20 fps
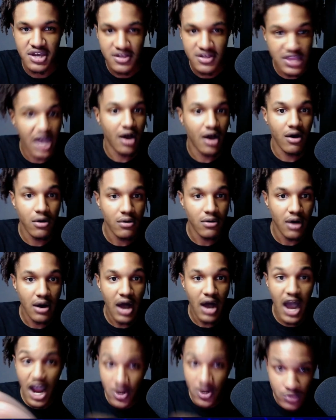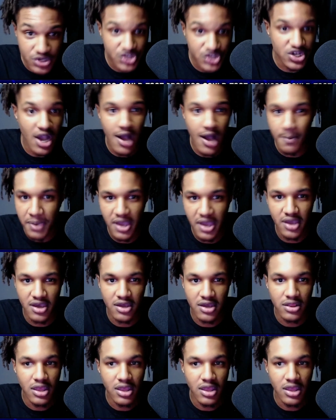Now, hiring Sean Payton